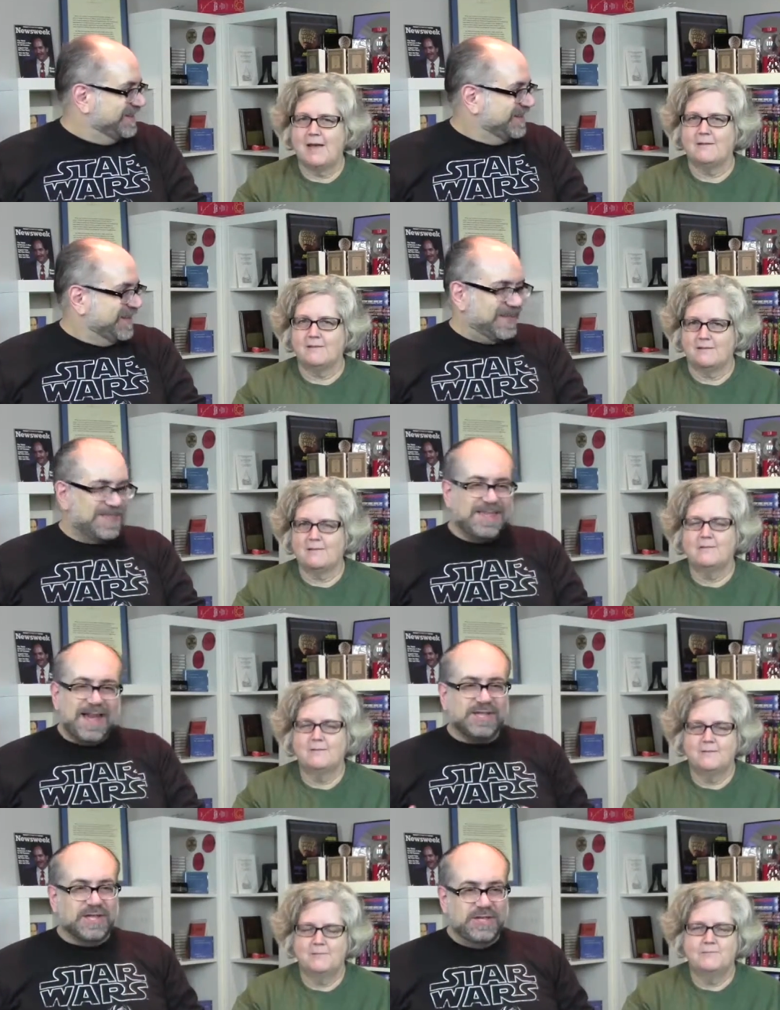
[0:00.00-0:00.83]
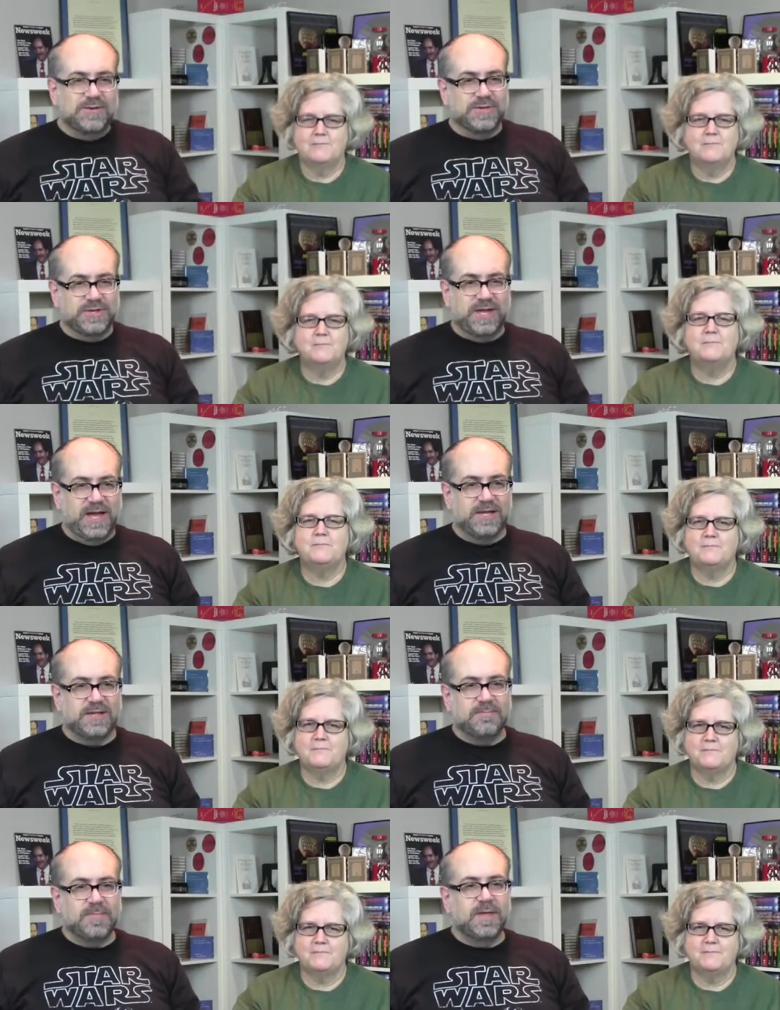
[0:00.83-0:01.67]
Speaker 1: yes. it's such a huge
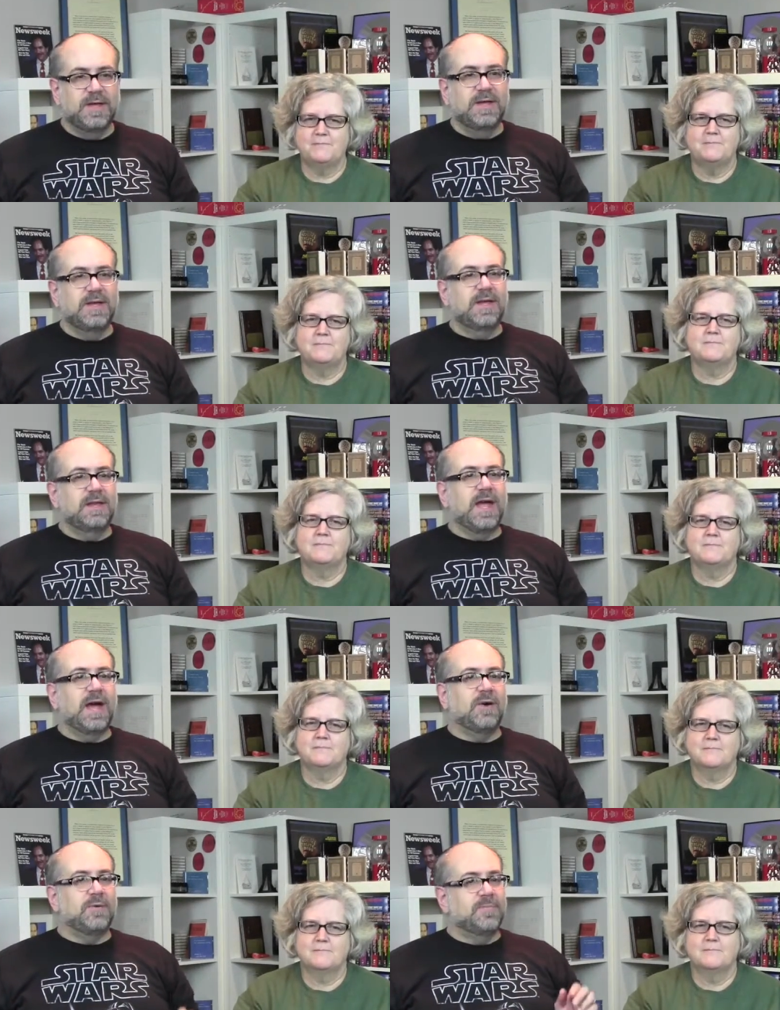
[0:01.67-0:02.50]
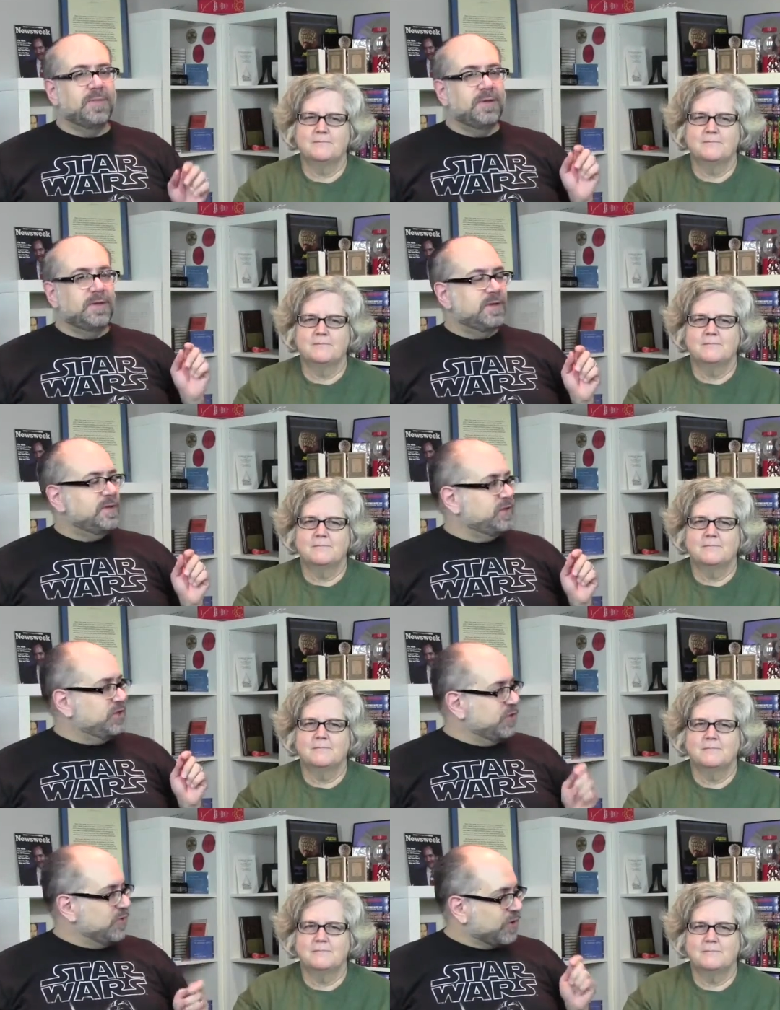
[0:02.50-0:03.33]
change. Mm -hmm. Now,
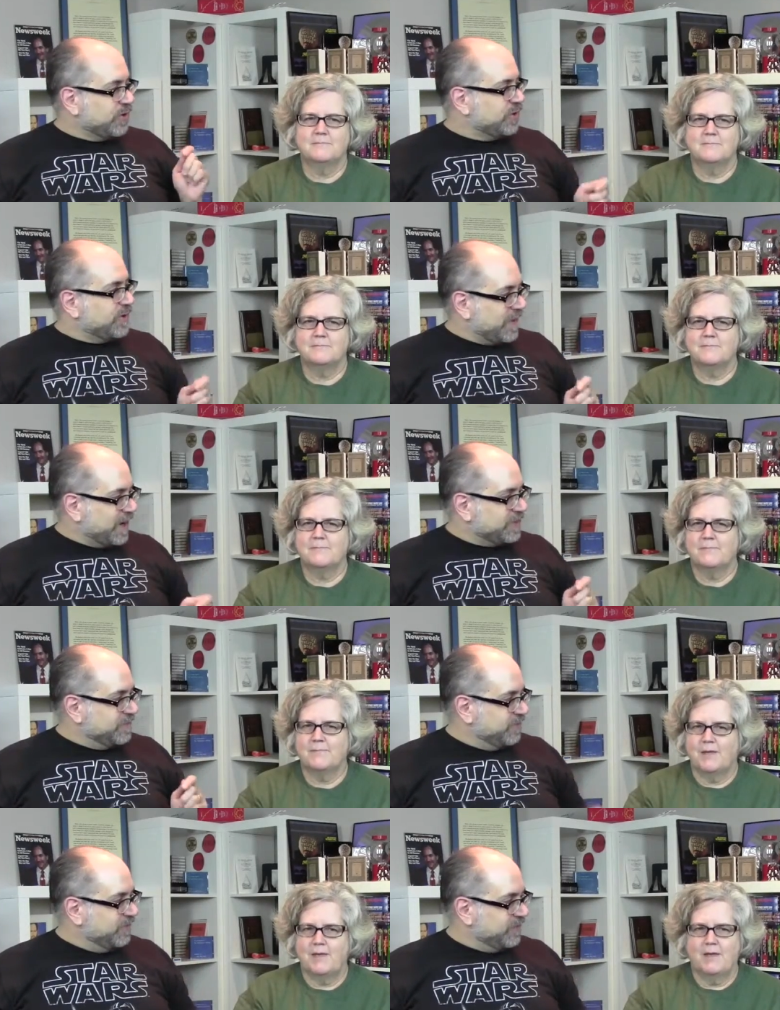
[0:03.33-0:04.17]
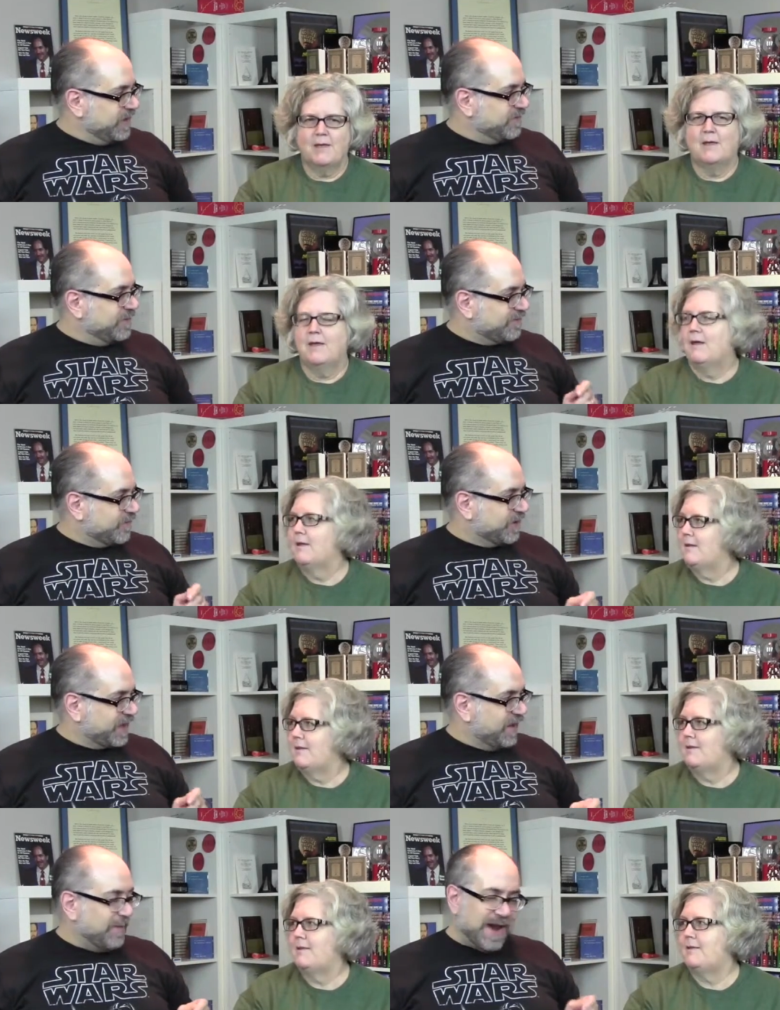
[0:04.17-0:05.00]
you heard about the movie
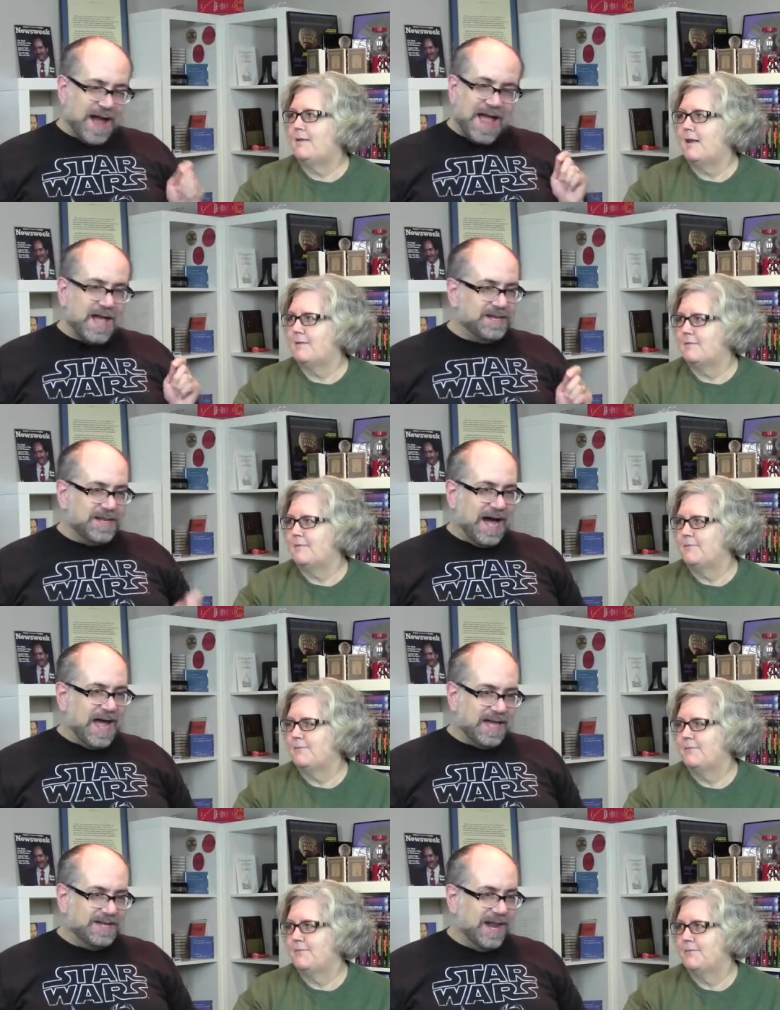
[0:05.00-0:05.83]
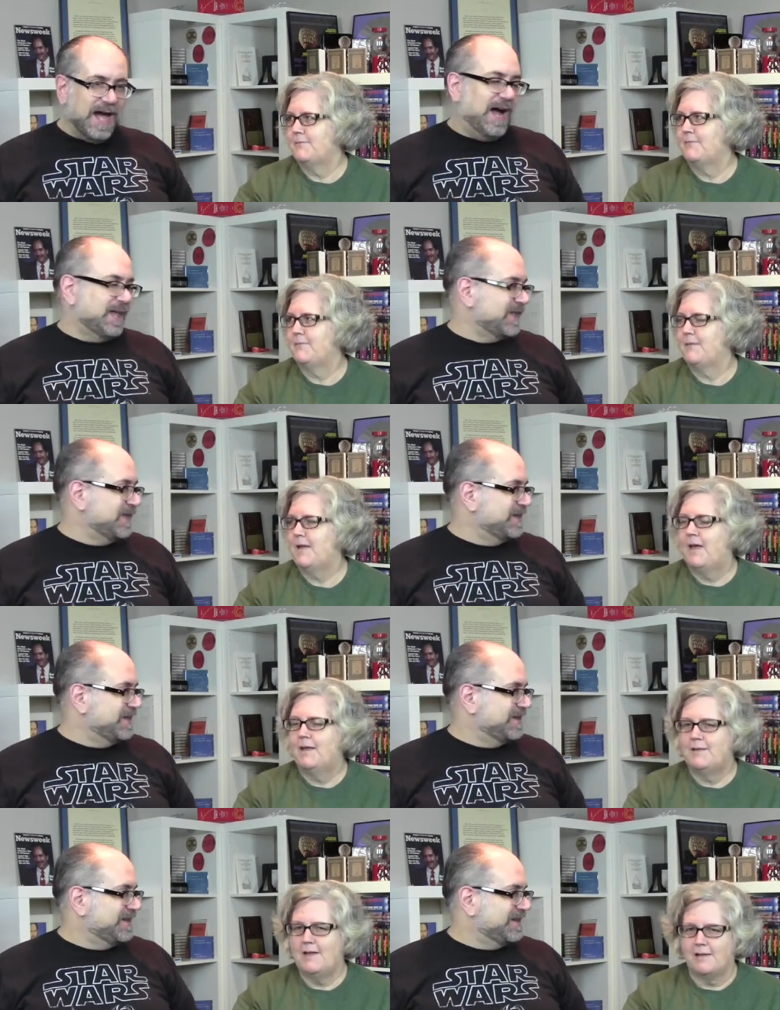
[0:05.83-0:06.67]
before it came out. Yes. I had I had not.
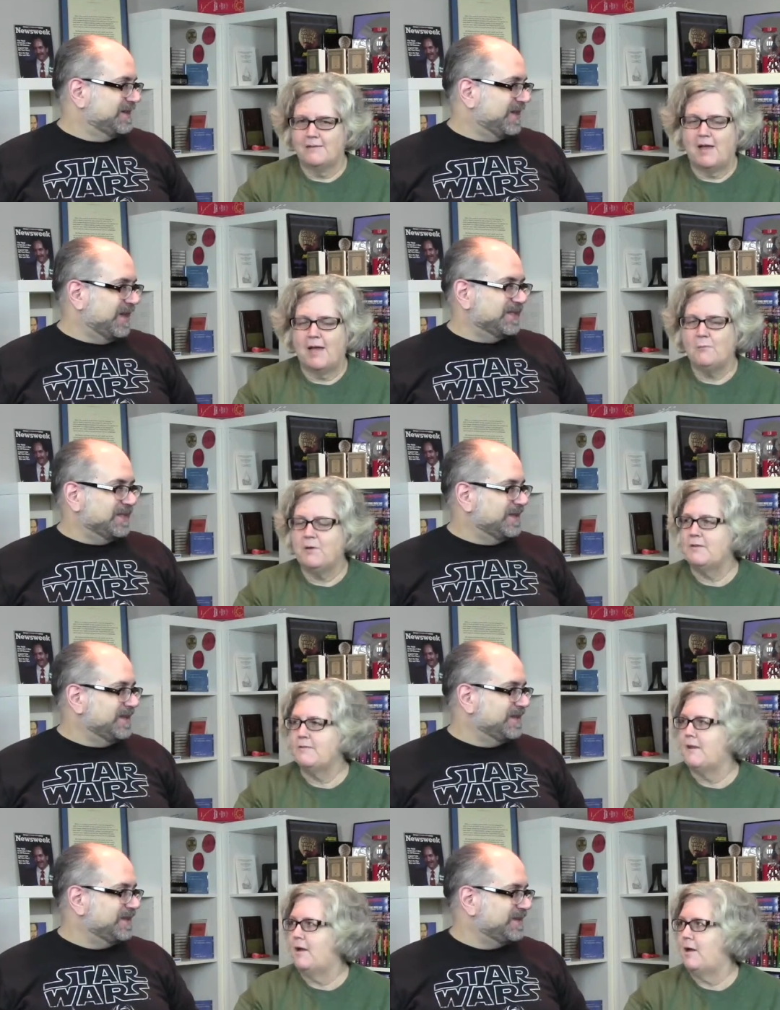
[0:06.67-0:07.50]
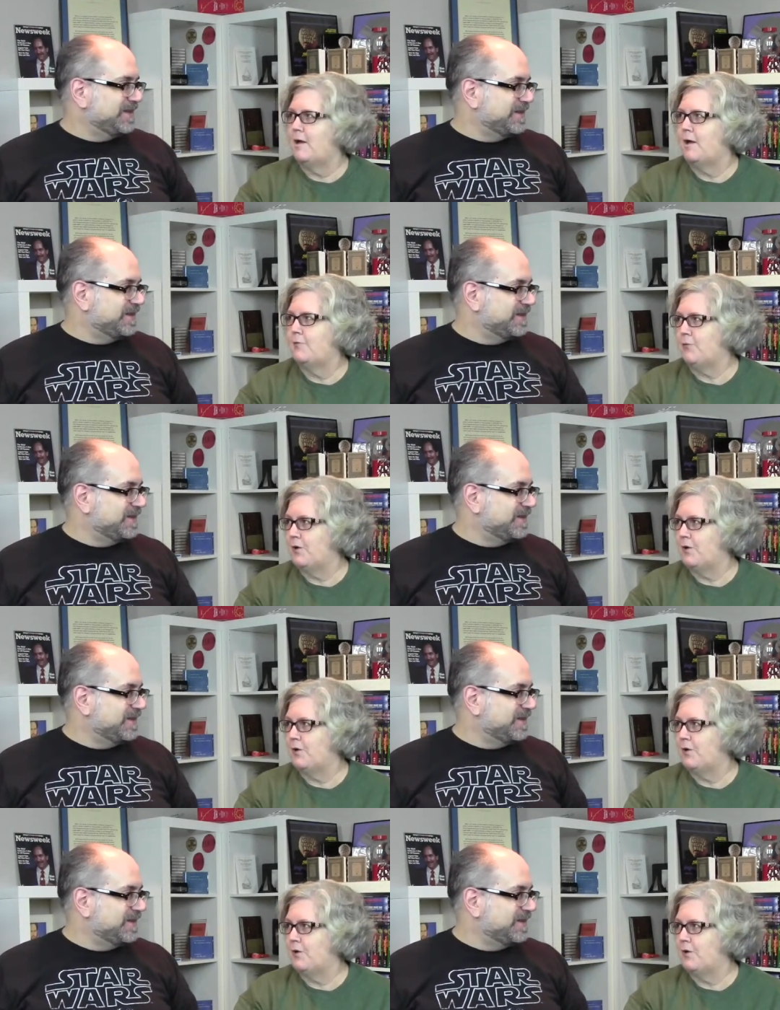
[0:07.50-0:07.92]
Speaker 2: Yes, I was uh, a